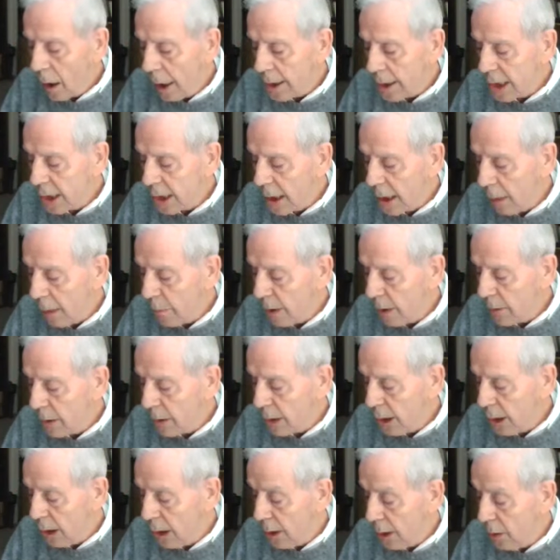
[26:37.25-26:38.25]
has come to
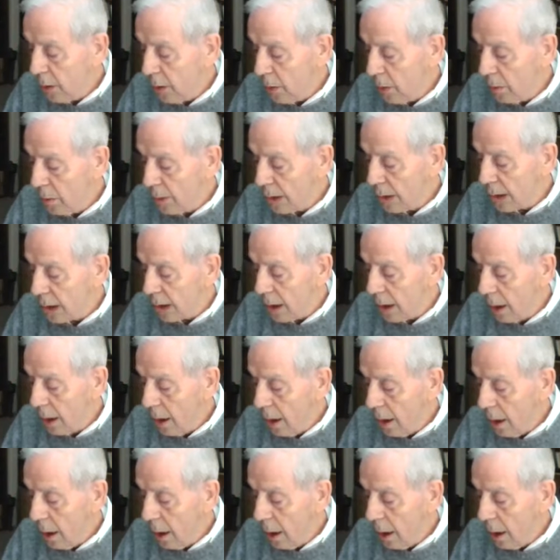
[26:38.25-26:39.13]
the Jews.